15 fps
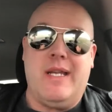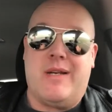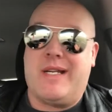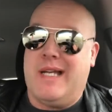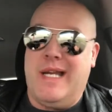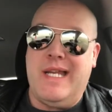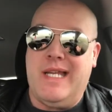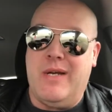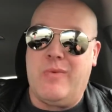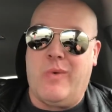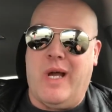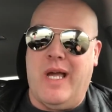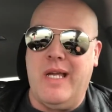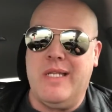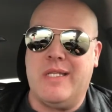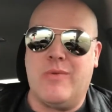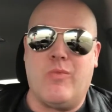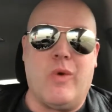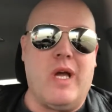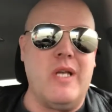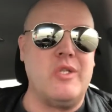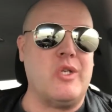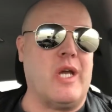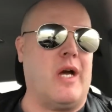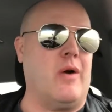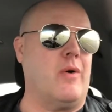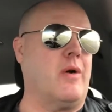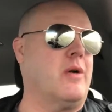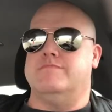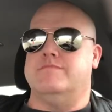You're gonna get rides at rush
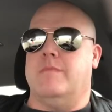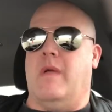hour.